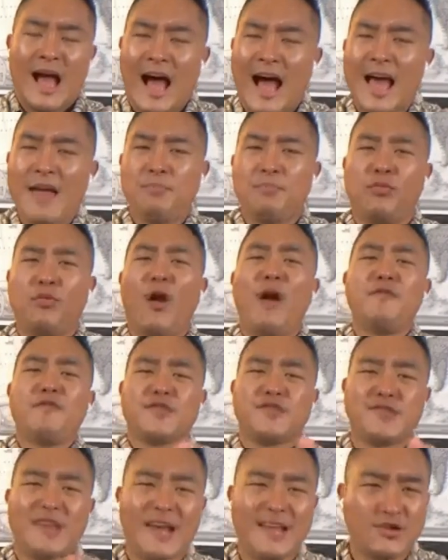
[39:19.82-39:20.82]
I
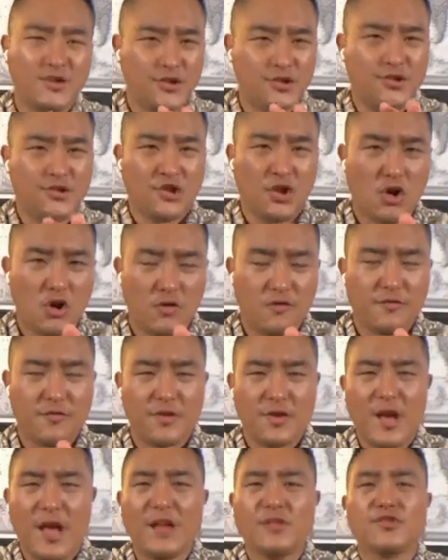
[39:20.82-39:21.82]
prophesy to serve,
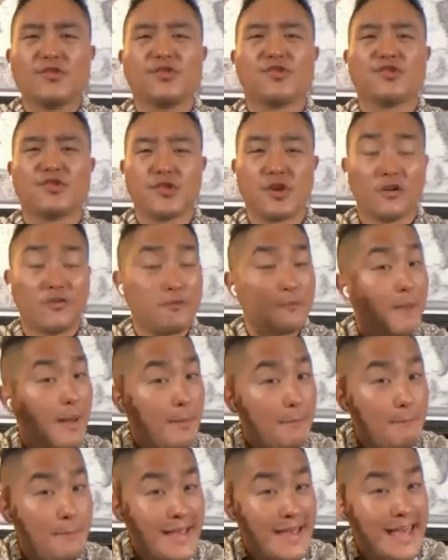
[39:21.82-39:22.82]
not to serve
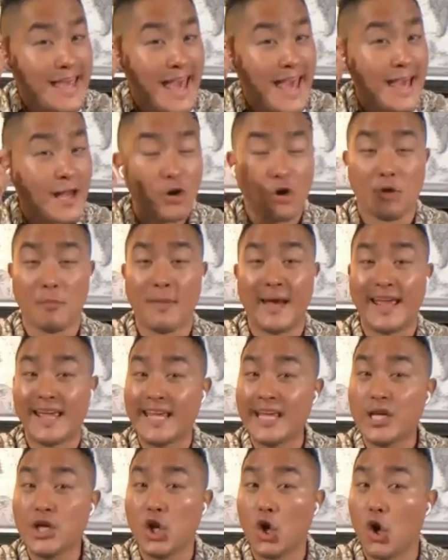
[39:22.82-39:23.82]
my big head or my
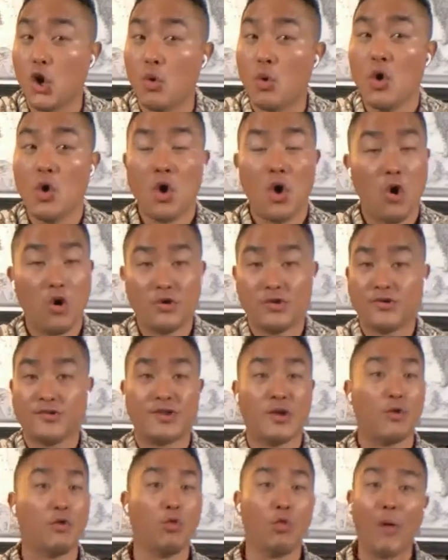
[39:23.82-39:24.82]
ego or to
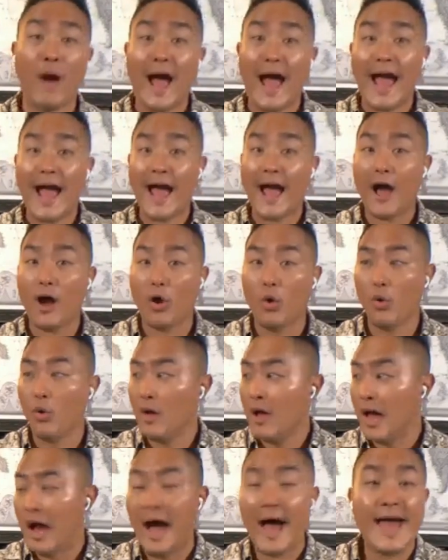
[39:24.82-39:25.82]
say,
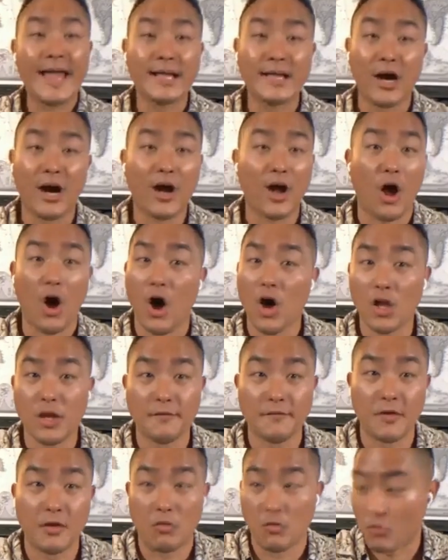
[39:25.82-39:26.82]
wow, I got all
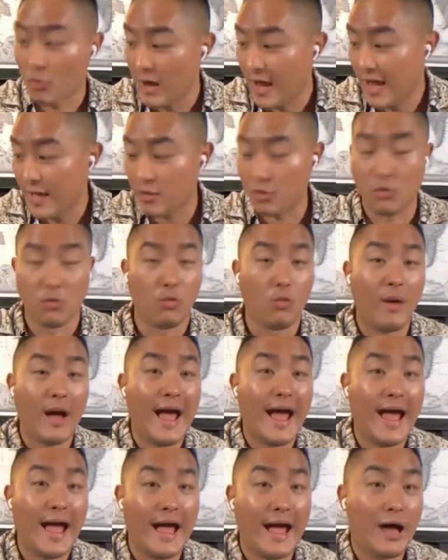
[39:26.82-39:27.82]
of it right or
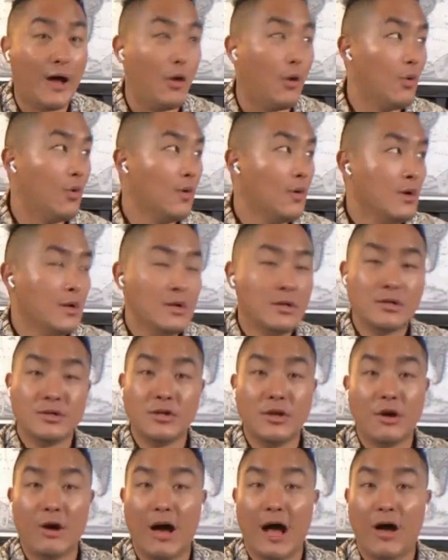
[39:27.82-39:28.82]
wow,
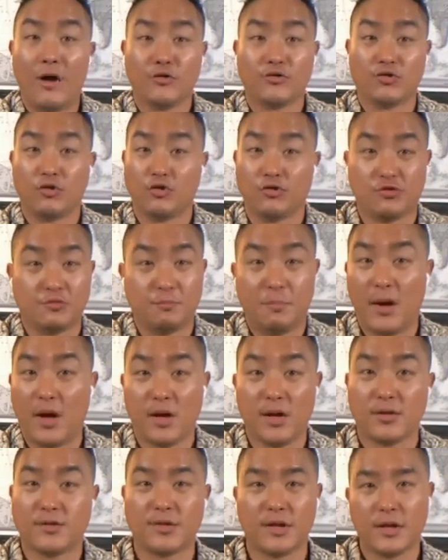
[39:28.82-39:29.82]
you know, I was so
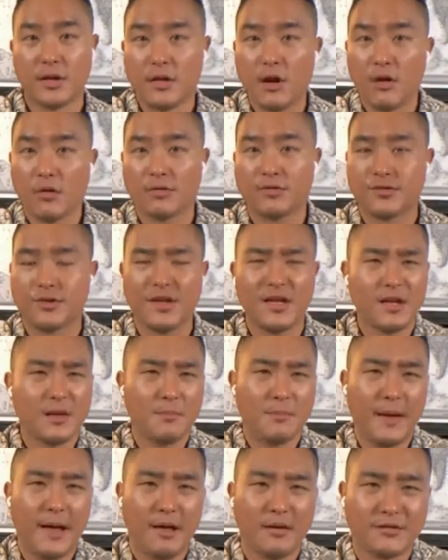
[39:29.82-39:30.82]
spot on today. No, it's not
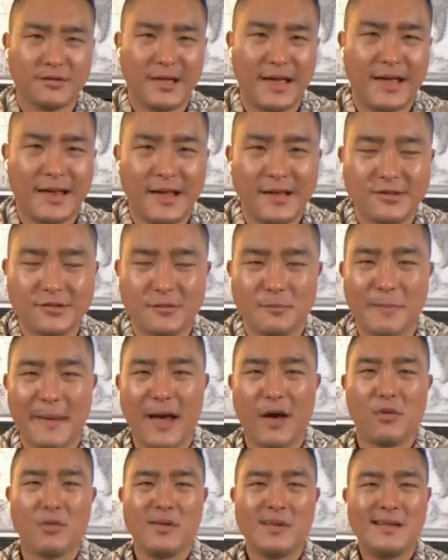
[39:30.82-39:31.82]
about that. It's
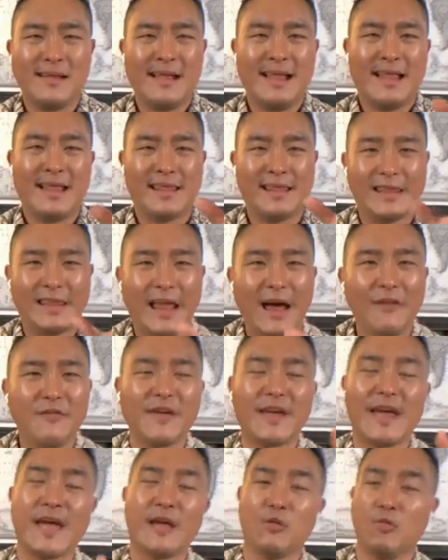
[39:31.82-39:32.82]
about
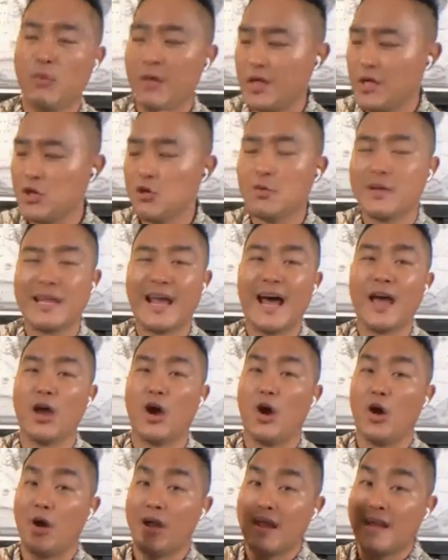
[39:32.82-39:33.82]
loving. And when you and
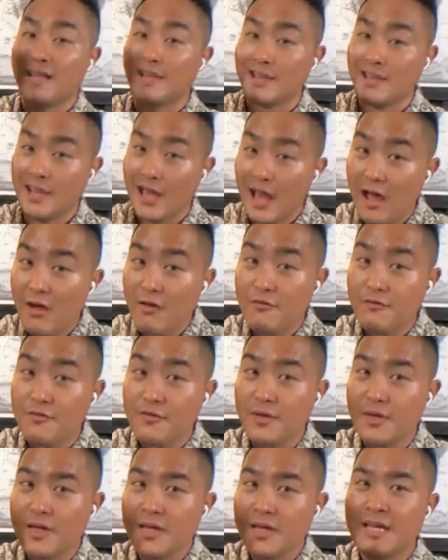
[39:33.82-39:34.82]
I are in love,
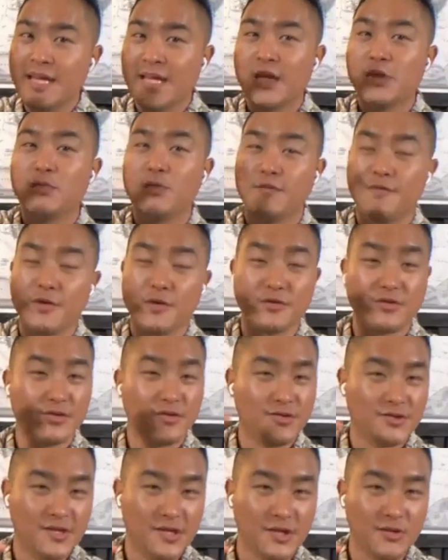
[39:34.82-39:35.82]
He reveals
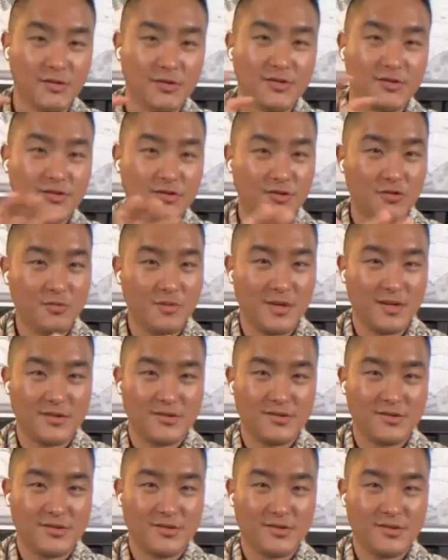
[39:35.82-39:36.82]
His secrets to us.
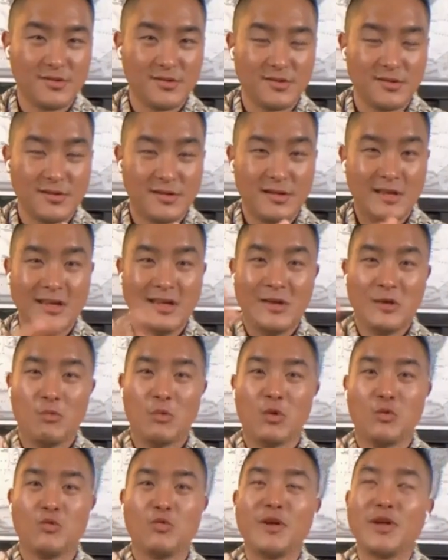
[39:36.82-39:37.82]

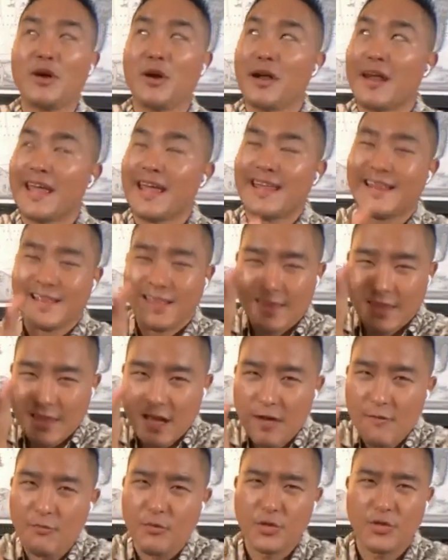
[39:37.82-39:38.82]
When we are in
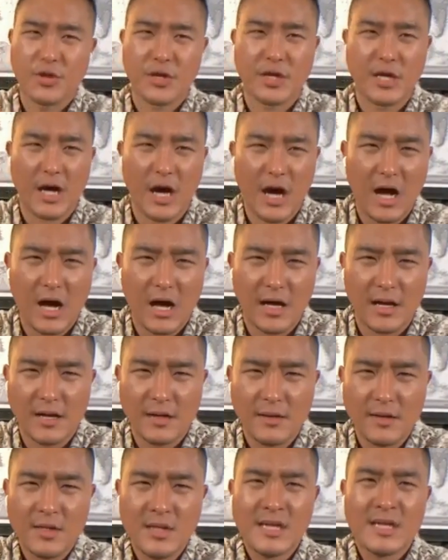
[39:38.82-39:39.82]
love with God,
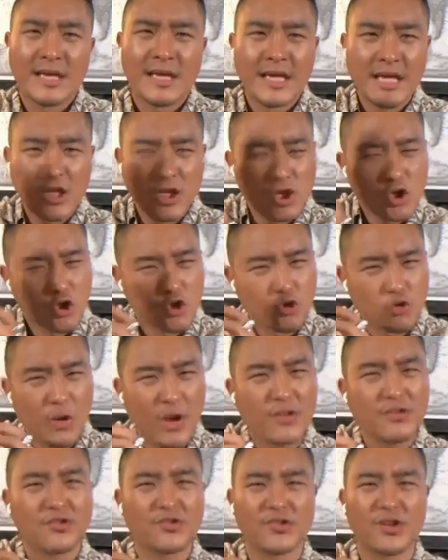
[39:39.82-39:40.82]
He
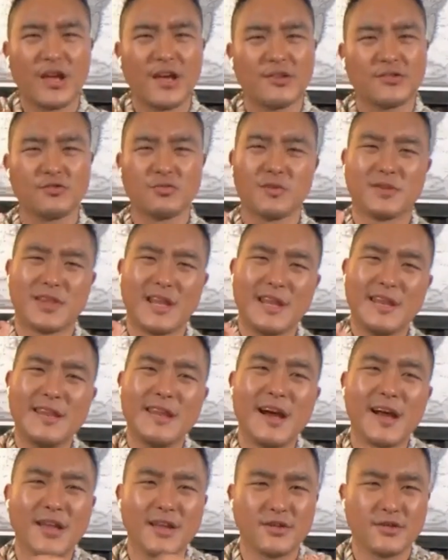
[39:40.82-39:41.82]
trusts us with the
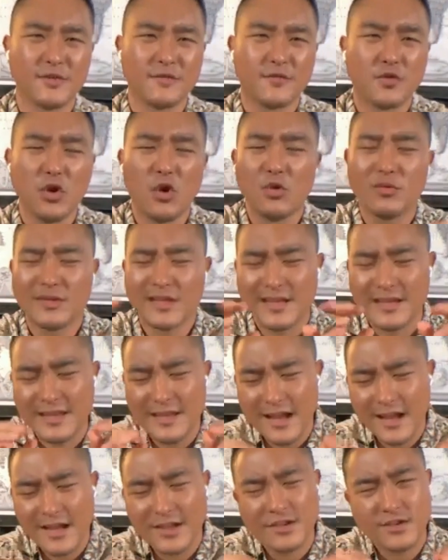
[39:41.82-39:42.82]
nuggets of gold, the
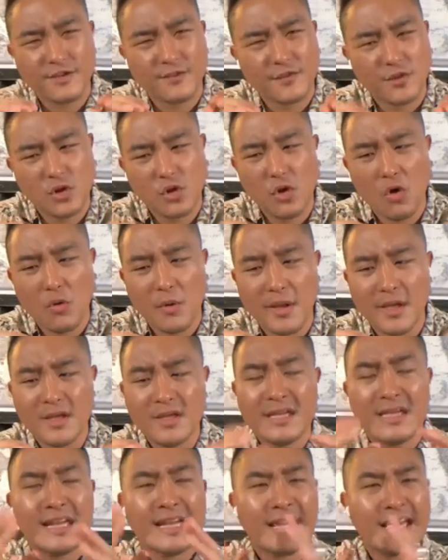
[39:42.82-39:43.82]
nuggets of glory.
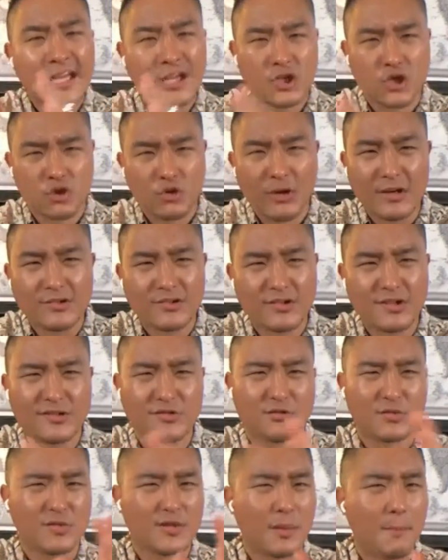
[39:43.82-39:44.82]
He trusts
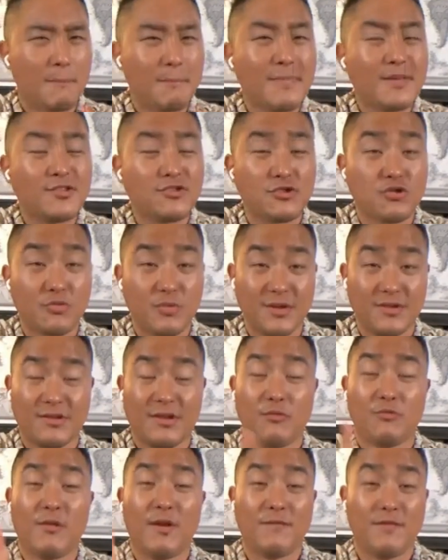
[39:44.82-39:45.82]
us with the
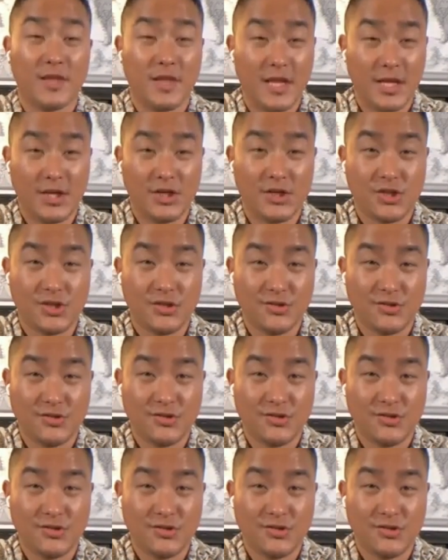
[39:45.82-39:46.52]
mysteries and revelations.